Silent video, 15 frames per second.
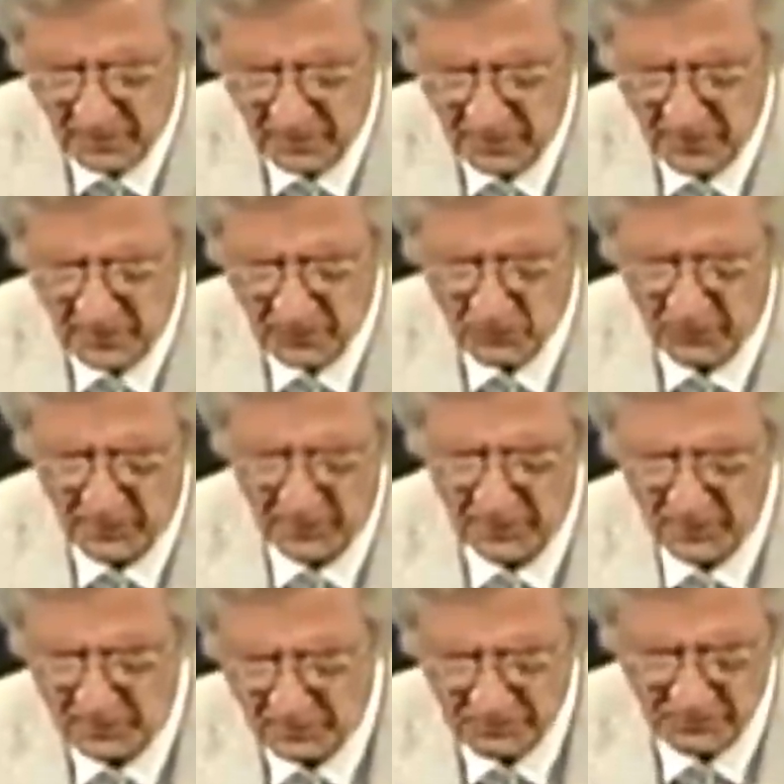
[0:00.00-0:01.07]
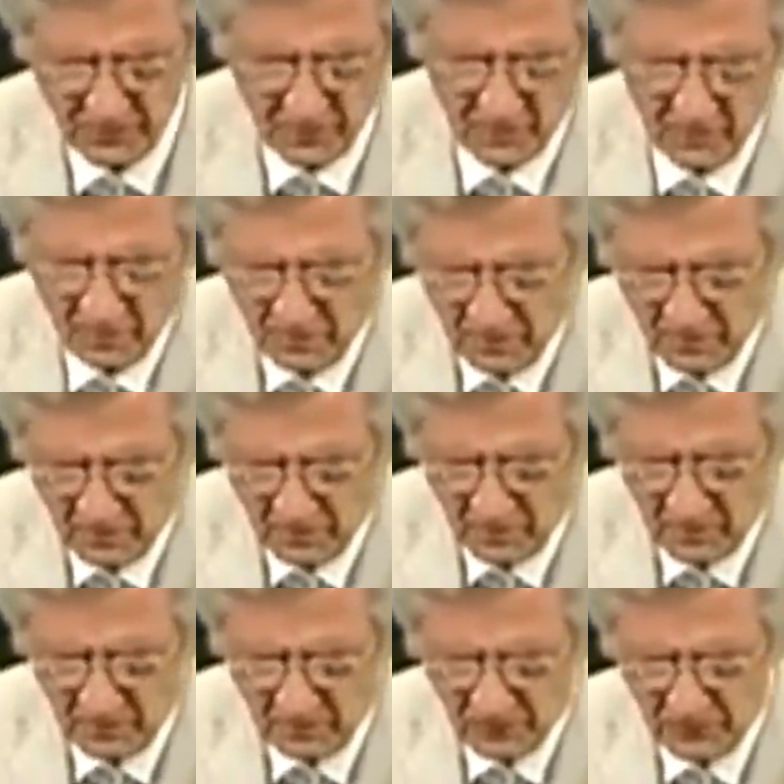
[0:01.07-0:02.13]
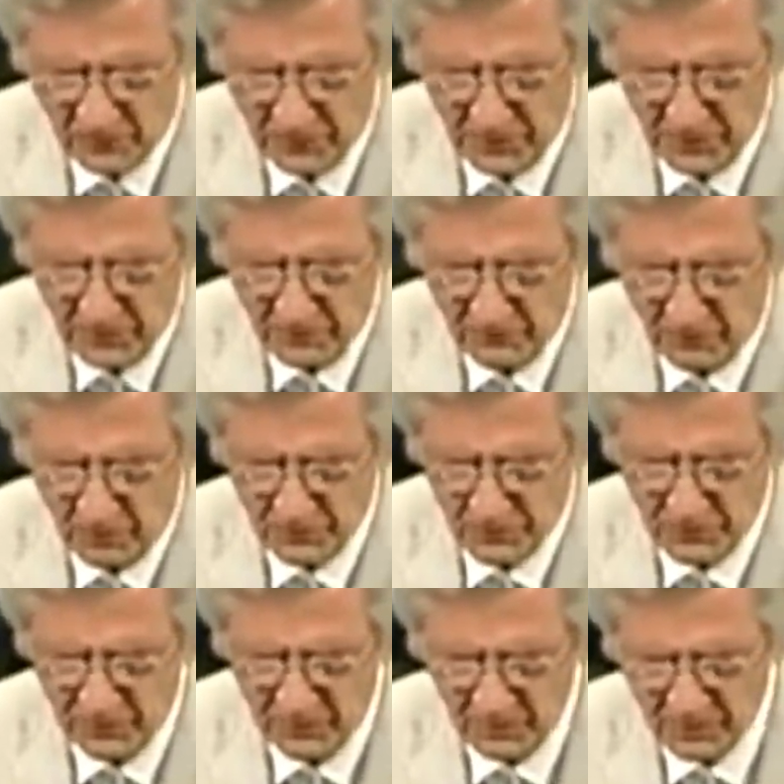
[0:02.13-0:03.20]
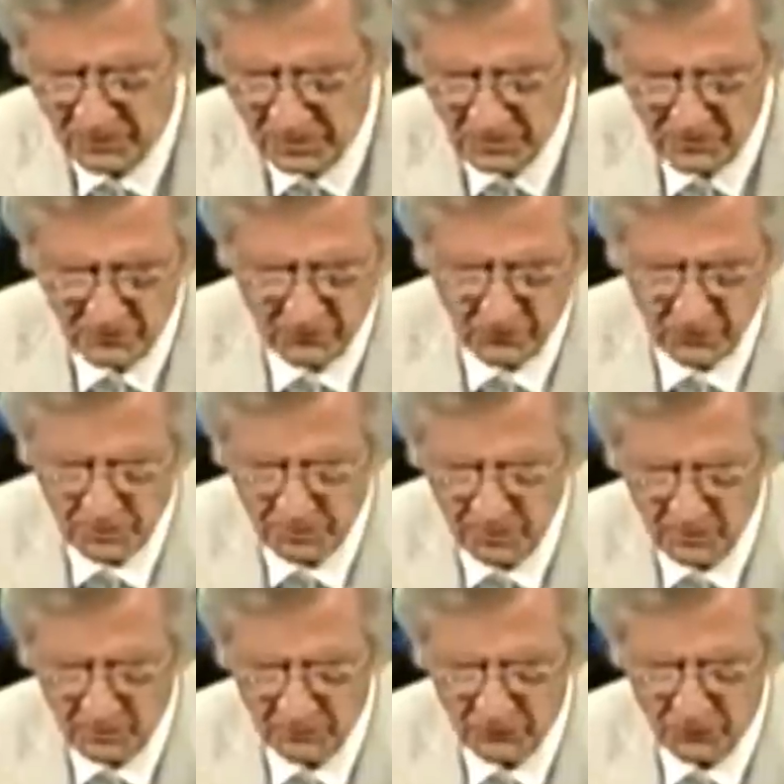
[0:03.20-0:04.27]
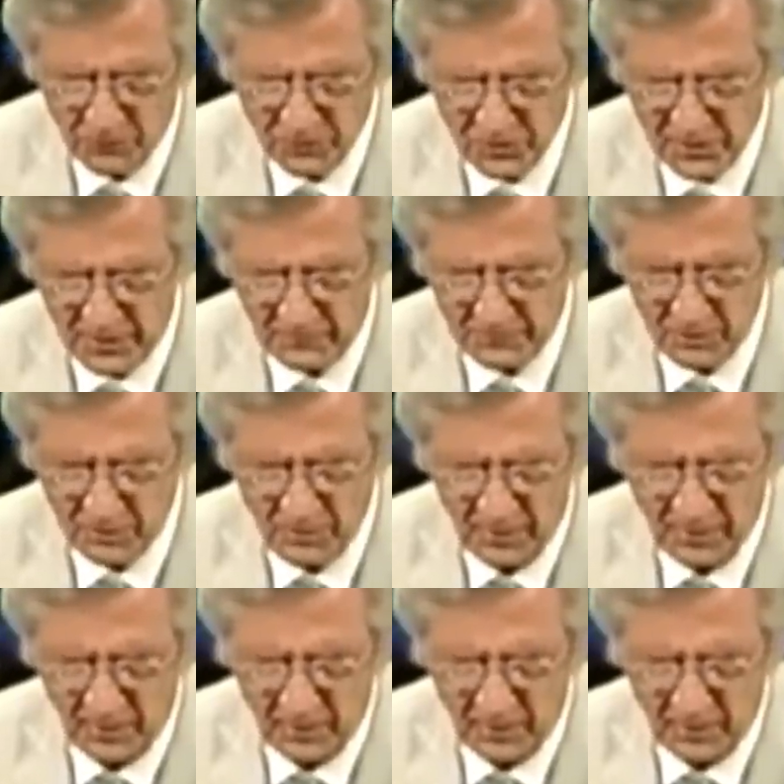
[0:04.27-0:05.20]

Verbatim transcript: Getting ready for the end of all things. First Peter, the fourth chapter.